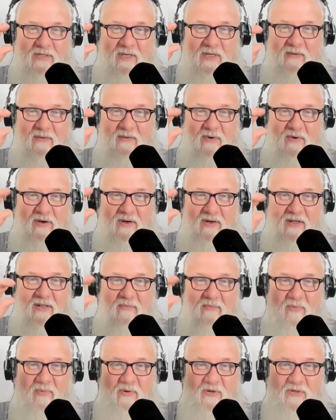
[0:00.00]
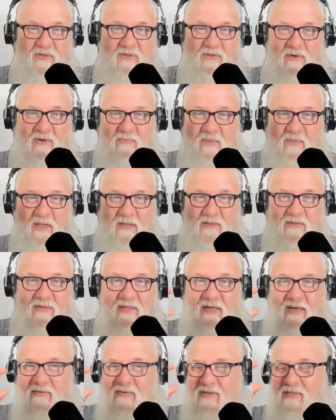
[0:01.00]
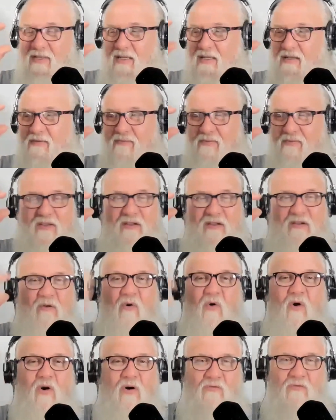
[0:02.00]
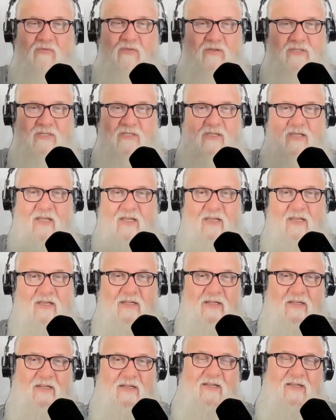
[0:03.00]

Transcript: at the time on a little bush on a mountain. And I was like in awe of this thing.